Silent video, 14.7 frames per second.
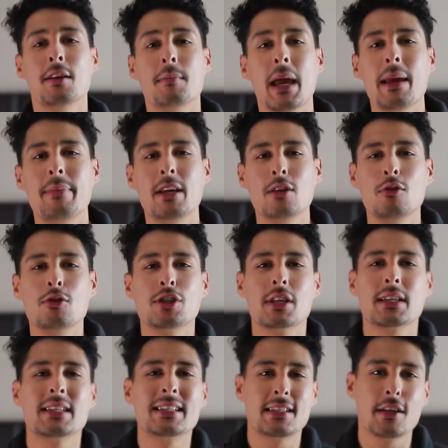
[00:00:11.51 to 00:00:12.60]
then maybe you
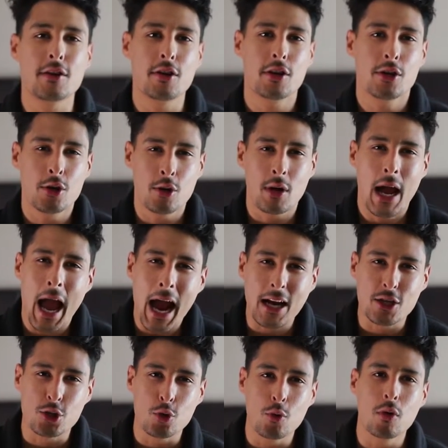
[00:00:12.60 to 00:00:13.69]
should consider your
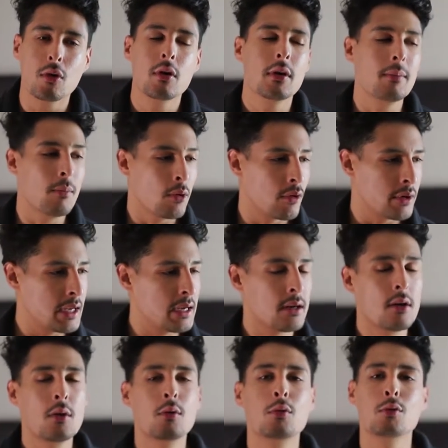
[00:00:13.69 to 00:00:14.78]
actual
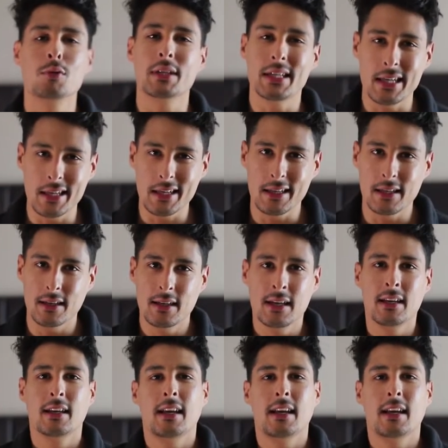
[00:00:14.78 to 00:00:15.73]
morning routine.